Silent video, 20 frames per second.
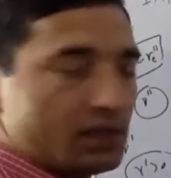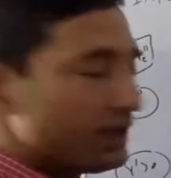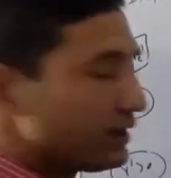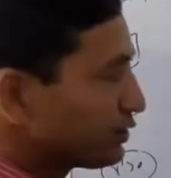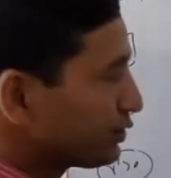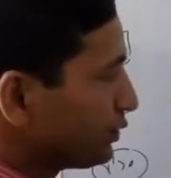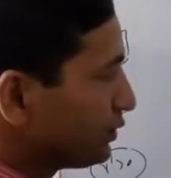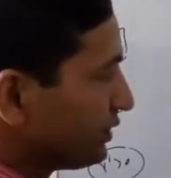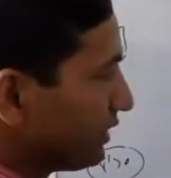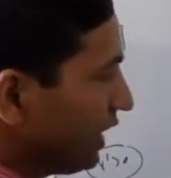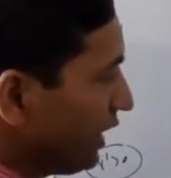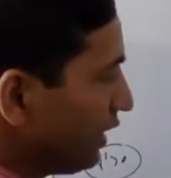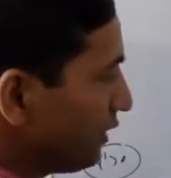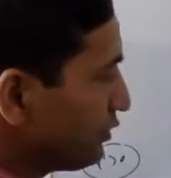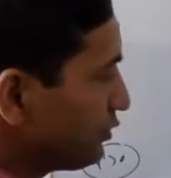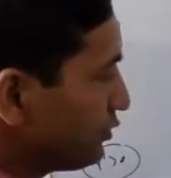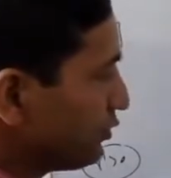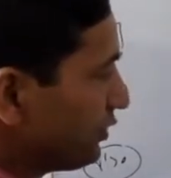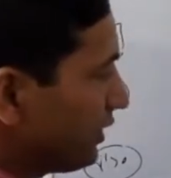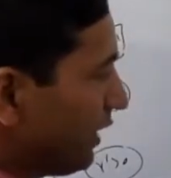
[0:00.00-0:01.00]
So now
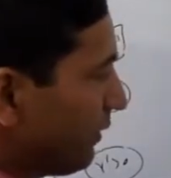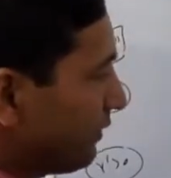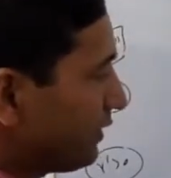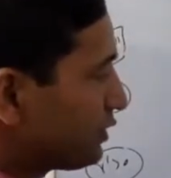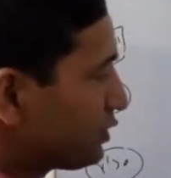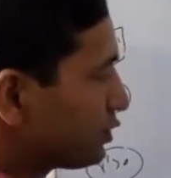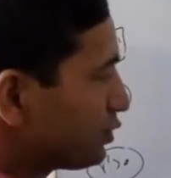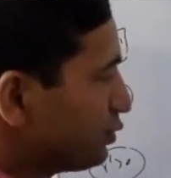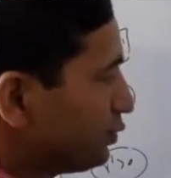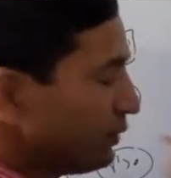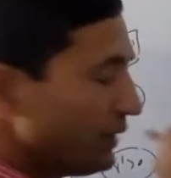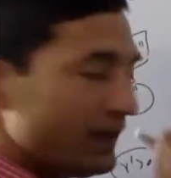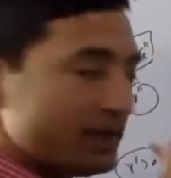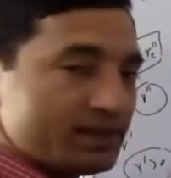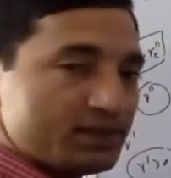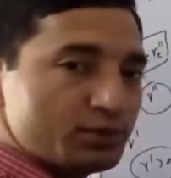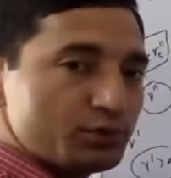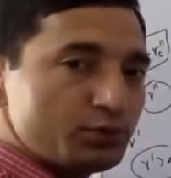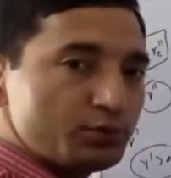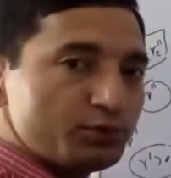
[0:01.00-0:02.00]
you have two
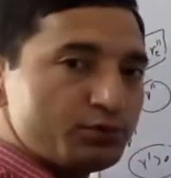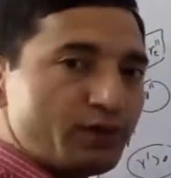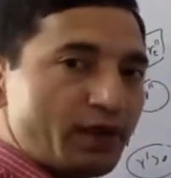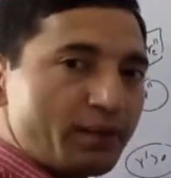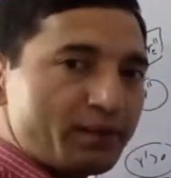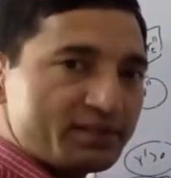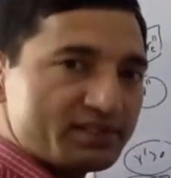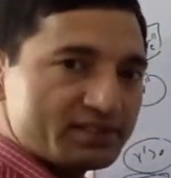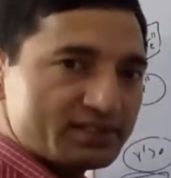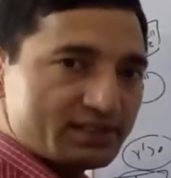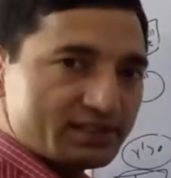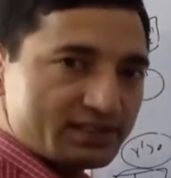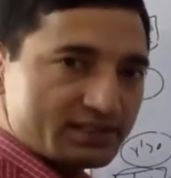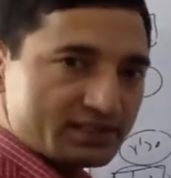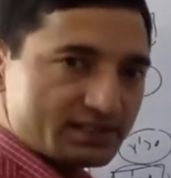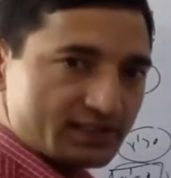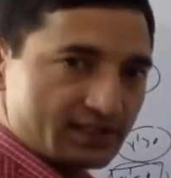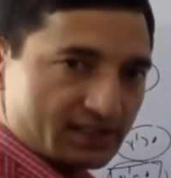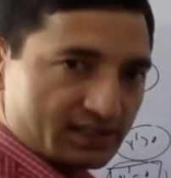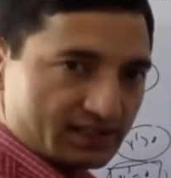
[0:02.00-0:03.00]
vibrational
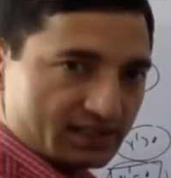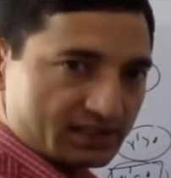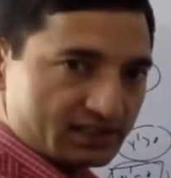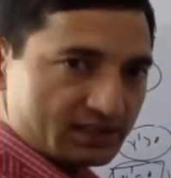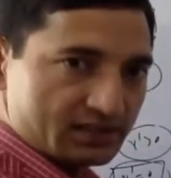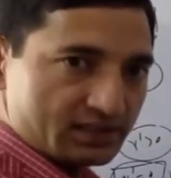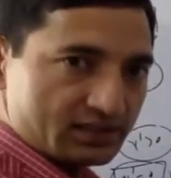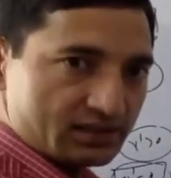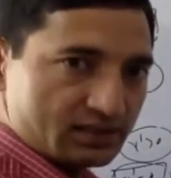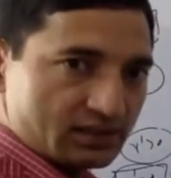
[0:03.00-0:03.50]
states.